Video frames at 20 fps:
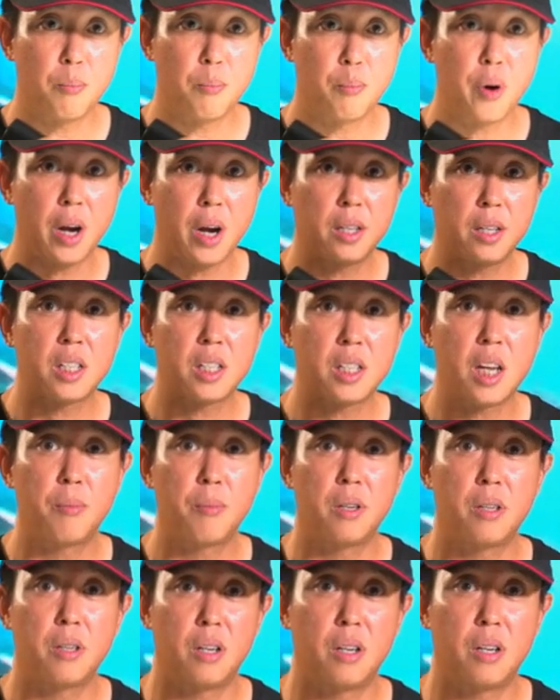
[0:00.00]
it brightens
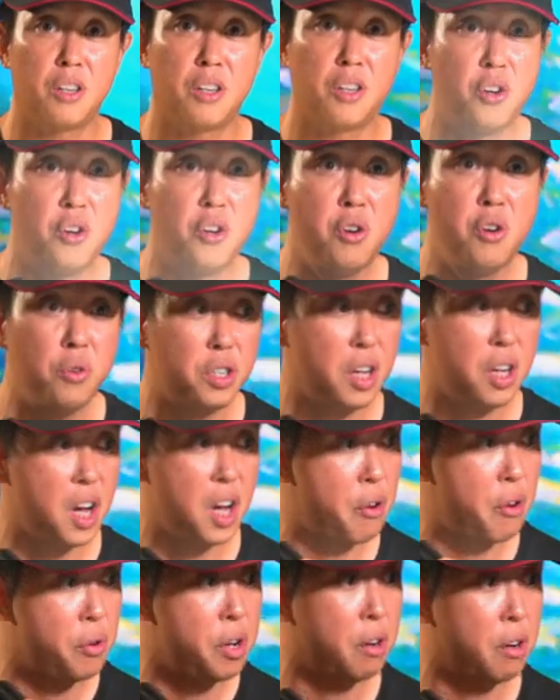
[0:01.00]
up a huge
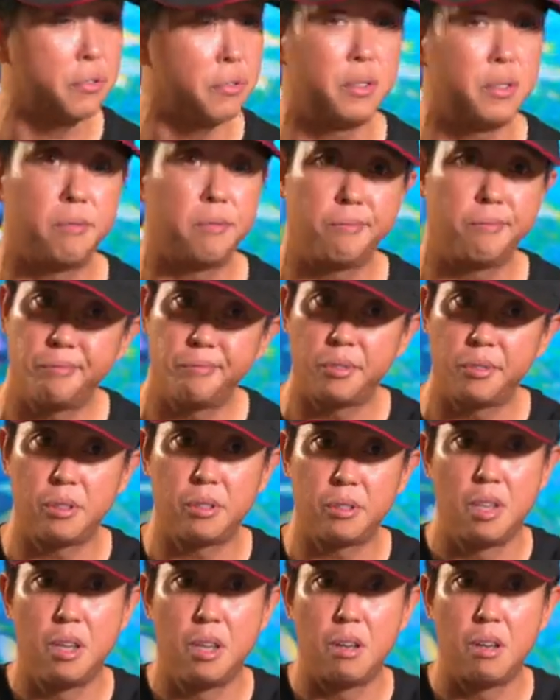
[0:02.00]
area
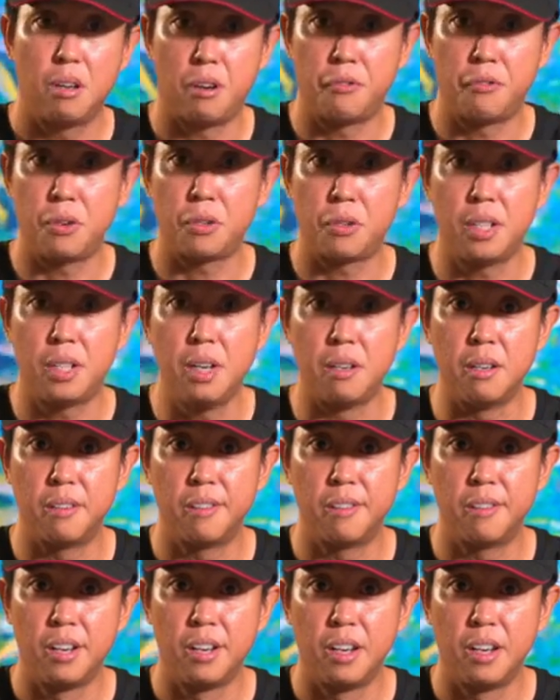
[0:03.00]
of your
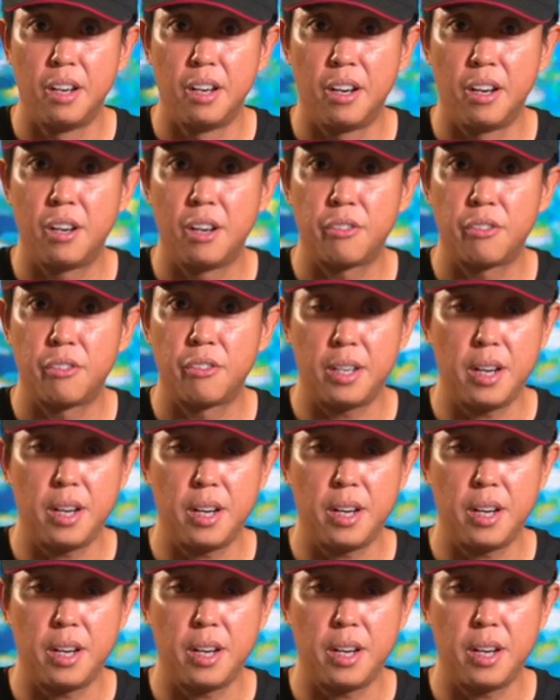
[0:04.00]
scene, right?